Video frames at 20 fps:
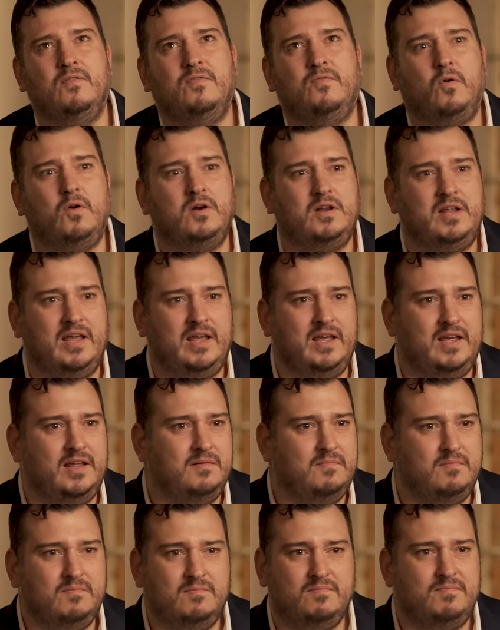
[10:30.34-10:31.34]

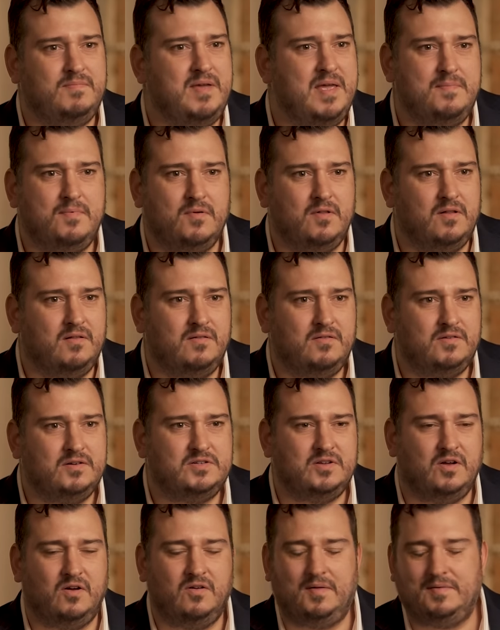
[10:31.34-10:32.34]
14 people or so.
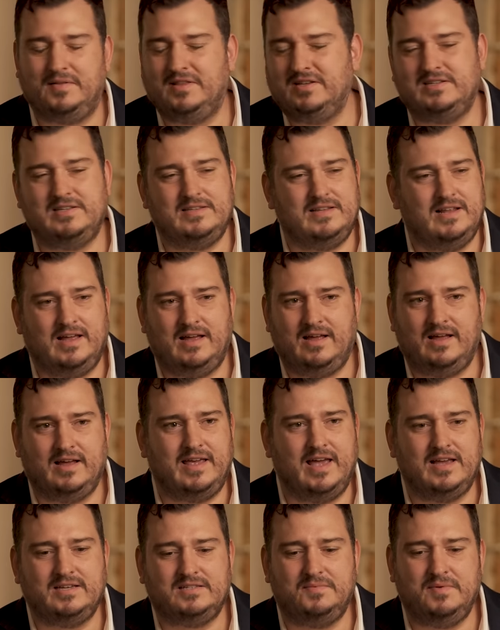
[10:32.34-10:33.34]
Yeah. I mean, this is a
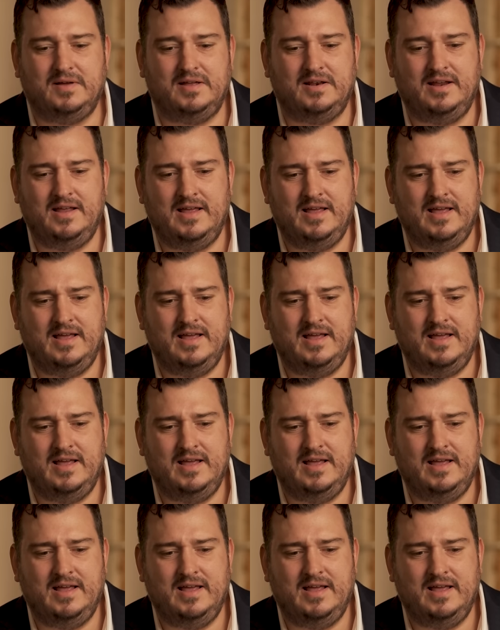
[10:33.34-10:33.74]
guesstimate.